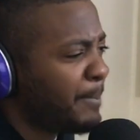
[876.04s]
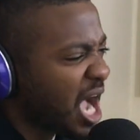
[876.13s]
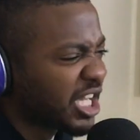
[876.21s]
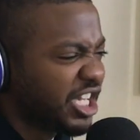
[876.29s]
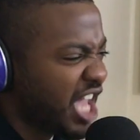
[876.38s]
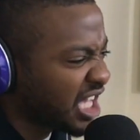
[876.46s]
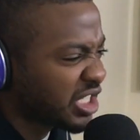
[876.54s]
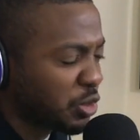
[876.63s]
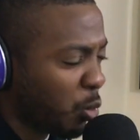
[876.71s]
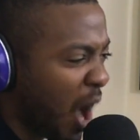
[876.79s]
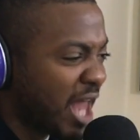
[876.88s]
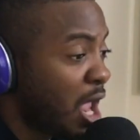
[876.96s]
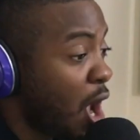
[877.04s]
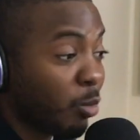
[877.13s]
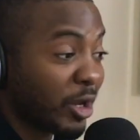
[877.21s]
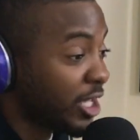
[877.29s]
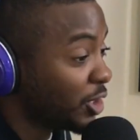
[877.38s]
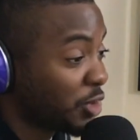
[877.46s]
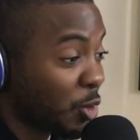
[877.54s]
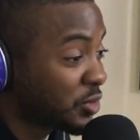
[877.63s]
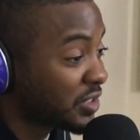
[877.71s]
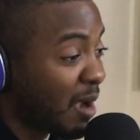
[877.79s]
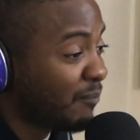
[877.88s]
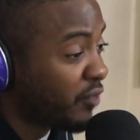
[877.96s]
But guess what? When you do
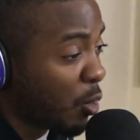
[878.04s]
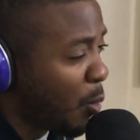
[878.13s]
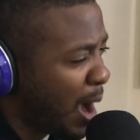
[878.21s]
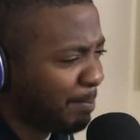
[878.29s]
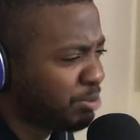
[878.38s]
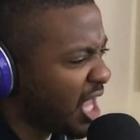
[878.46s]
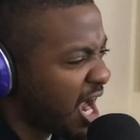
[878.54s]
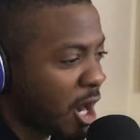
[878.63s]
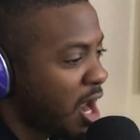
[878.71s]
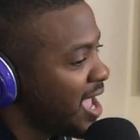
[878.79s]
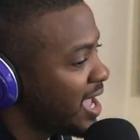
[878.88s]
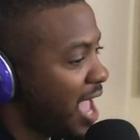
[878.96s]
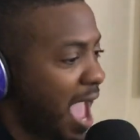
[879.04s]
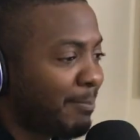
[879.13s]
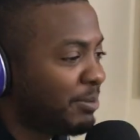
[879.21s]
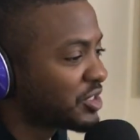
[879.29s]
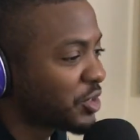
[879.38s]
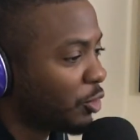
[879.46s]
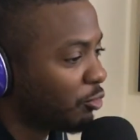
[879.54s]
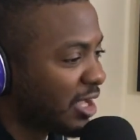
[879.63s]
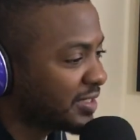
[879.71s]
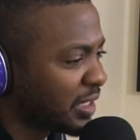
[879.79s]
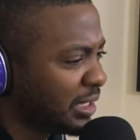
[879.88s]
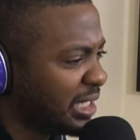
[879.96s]
something for one player, it happens to the
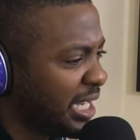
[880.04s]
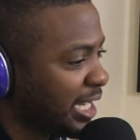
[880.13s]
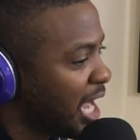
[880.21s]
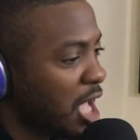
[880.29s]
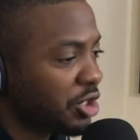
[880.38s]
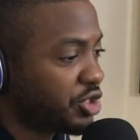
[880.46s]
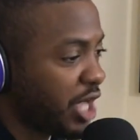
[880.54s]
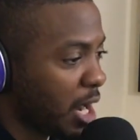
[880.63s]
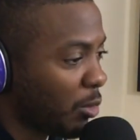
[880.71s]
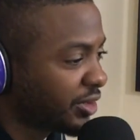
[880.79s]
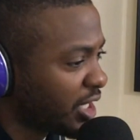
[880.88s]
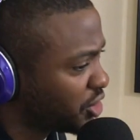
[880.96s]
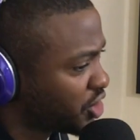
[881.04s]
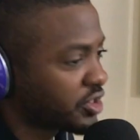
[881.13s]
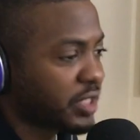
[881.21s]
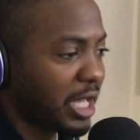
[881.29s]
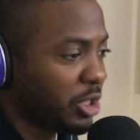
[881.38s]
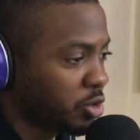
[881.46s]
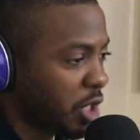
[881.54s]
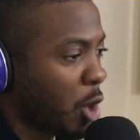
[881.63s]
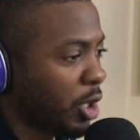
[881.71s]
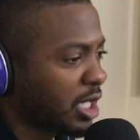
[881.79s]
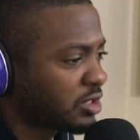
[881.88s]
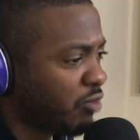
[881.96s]
rest of the league. deal with it, just like you
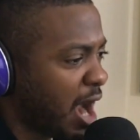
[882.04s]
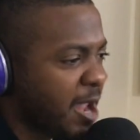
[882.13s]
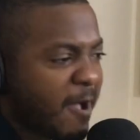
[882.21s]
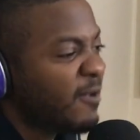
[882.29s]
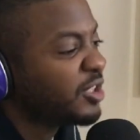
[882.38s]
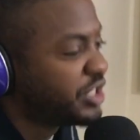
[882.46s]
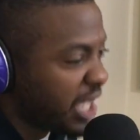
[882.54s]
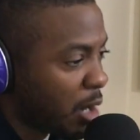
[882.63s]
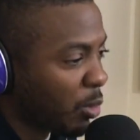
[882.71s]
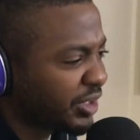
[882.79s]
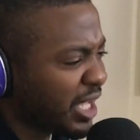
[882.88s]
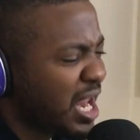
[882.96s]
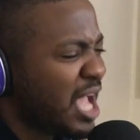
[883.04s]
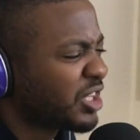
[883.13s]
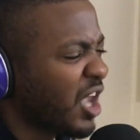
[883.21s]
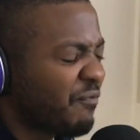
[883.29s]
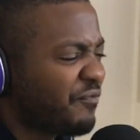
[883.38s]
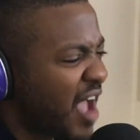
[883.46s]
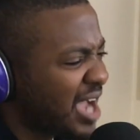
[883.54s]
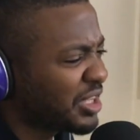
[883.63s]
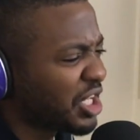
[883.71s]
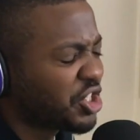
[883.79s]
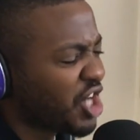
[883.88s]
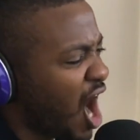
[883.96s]
told us, right? Deal with it. The
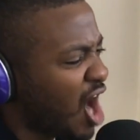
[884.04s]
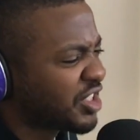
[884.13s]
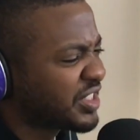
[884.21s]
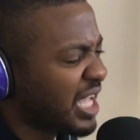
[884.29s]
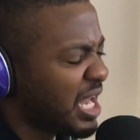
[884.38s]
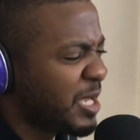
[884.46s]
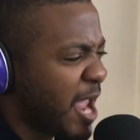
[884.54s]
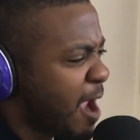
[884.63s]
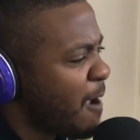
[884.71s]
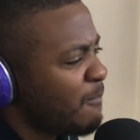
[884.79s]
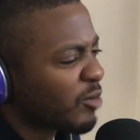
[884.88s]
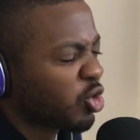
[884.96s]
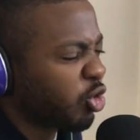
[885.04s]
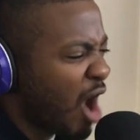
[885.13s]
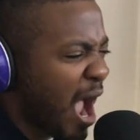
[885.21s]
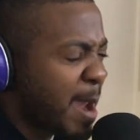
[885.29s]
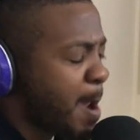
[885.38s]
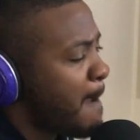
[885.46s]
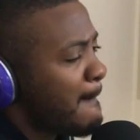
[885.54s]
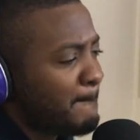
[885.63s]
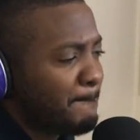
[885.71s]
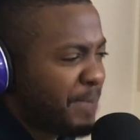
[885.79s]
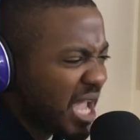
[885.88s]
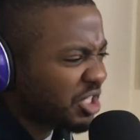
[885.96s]
fact that y'all are sitting there crying,
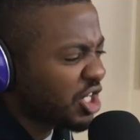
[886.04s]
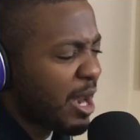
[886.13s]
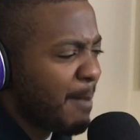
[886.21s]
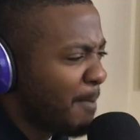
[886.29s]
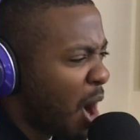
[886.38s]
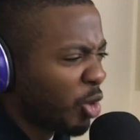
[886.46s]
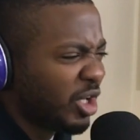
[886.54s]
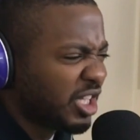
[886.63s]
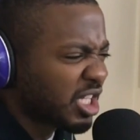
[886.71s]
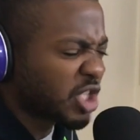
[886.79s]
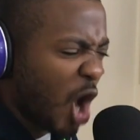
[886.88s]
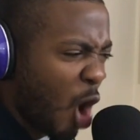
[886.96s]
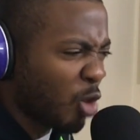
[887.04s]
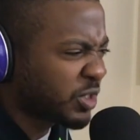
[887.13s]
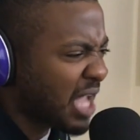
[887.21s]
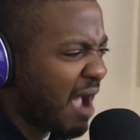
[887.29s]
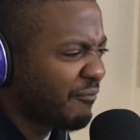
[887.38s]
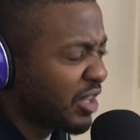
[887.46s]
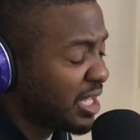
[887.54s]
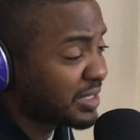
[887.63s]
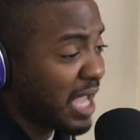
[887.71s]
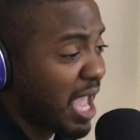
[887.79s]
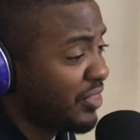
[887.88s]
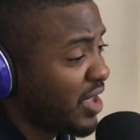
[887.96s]
bitching and moaning this whole time for
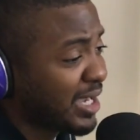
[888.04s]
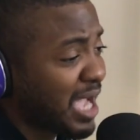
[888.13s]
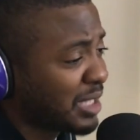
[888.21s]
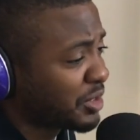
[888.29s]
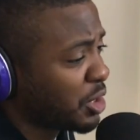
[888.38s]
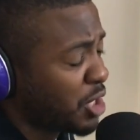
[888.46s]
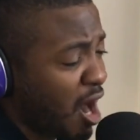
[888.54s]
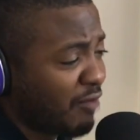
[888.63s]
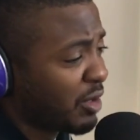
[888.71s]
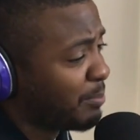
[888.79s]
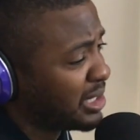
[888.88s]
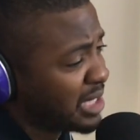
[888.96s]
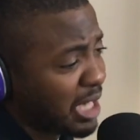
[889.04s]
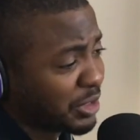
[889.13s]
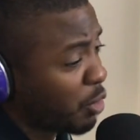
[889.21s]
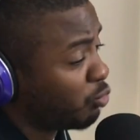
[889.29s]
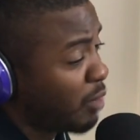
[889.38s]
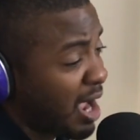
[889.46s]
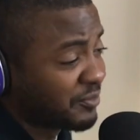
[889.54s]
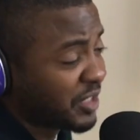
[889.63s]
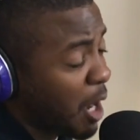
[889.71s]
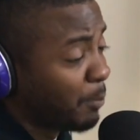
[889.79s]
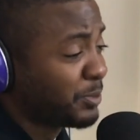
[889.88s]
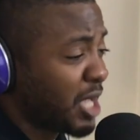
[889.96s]
this, and then got the nerve to be like, the
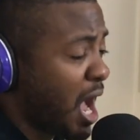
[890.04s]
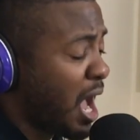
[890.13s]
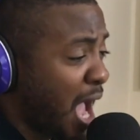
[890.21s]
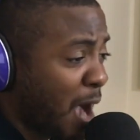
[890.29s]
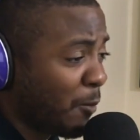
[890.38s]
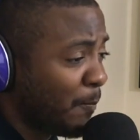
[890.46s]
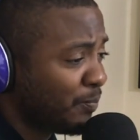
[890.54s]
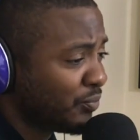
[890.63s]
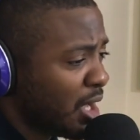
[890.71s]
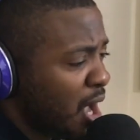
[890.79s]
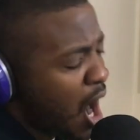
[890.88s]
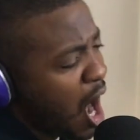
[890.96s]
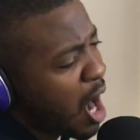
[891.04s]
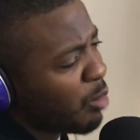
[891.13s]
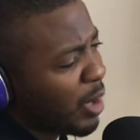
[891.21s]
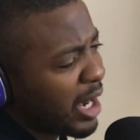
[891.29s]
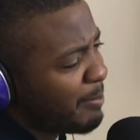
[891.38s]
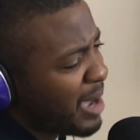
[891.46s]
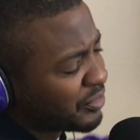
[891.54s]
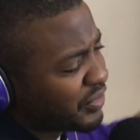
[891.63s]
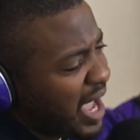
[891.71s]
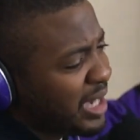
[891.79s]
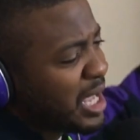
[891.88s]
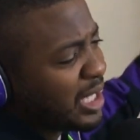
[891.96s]
refs helped y'all out. Oh, what about
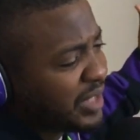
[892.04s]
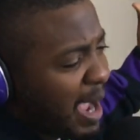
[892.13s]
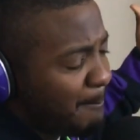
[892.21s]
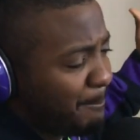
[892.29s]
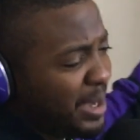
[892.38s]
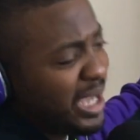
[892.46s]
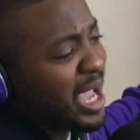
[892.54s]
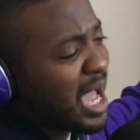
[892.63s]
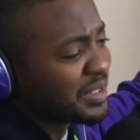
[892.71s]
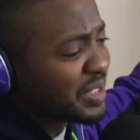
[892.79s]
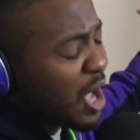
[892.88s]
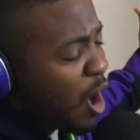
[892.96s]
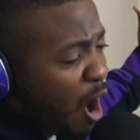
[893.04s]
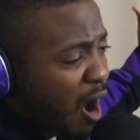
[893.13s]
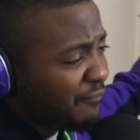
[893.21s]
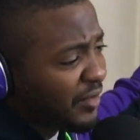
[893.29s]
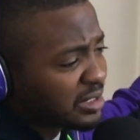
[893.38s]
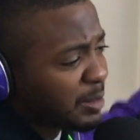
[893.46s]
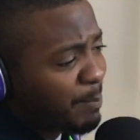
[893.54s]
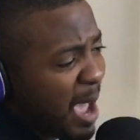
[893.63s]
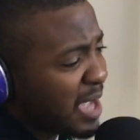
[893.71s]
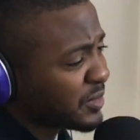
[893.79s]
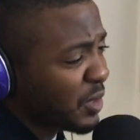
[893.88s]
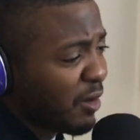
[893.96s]
that BS offensive
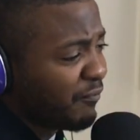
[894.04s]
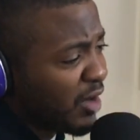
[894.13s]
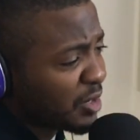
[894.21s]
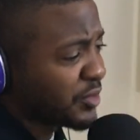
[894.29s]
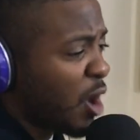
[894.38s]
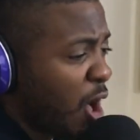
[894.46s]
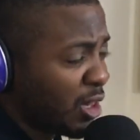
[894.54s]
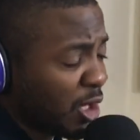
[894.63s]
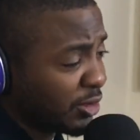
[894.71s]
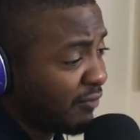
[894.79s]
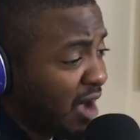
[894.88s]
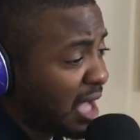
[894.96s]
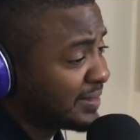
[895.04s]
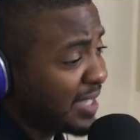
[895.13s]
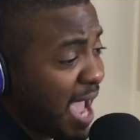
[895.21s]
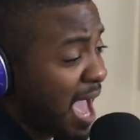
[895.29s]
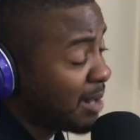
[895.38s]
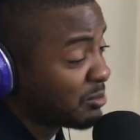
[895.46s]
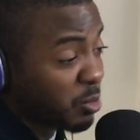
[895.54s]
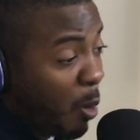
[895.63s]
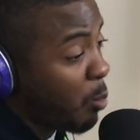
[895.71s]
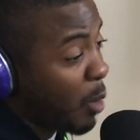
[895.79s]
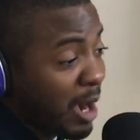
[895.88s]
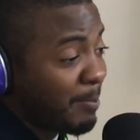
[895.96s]
pass interference call on Devontae Adams?
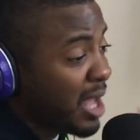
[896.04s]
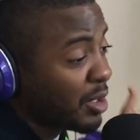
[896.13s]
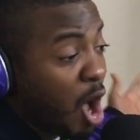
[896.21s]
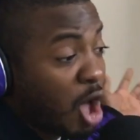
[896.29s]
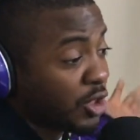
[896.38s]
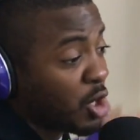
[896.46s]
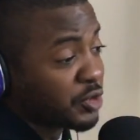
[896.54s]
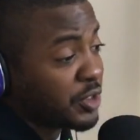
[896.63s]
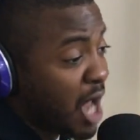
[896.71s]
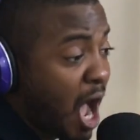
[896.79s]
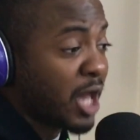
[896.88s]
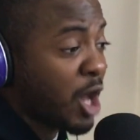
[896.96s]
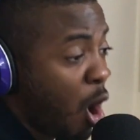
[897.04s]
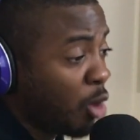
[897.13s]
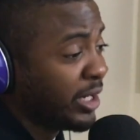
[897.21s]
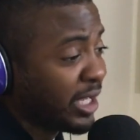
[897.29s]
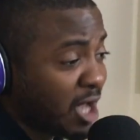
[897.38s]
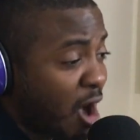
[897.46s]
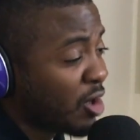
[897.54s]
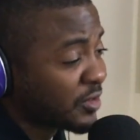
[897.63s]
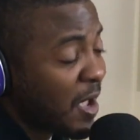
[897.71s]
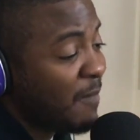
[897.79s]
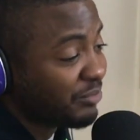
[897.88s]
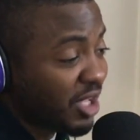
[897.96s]
Well, what about all those non-holding
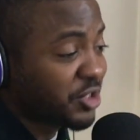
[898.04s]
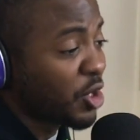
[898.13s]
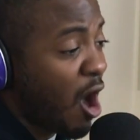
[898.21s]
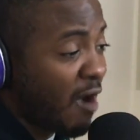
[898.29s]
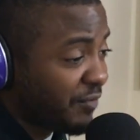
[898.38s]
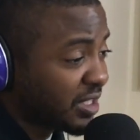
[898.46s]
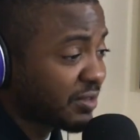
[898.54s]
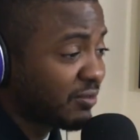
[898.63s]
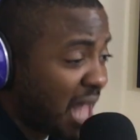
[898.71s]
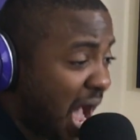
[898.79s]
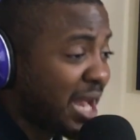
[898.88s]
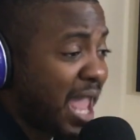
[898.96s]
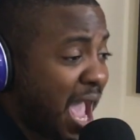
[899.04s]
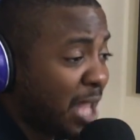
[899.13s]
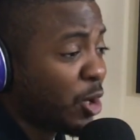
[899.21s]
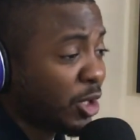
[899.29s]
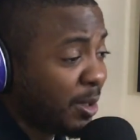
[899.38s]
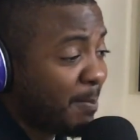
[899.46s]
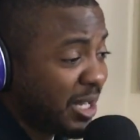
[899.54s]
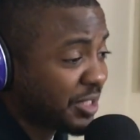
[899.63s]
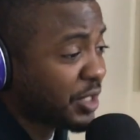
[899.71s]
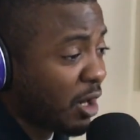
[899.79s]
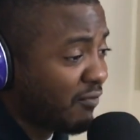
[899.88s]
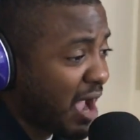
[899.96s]
calls that your offensive line had on the
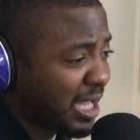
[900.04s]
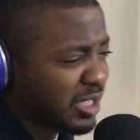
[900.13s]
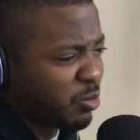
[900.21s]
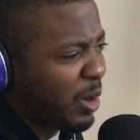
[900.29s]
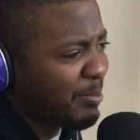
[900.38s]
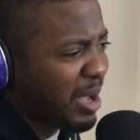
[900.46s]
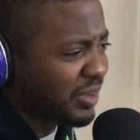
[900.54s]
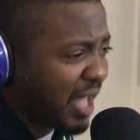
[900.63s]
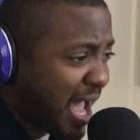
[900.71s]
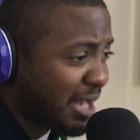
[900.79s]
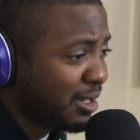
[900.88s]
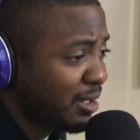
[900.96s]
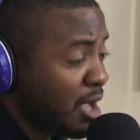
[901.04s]
Minnesota Vikings? What about that?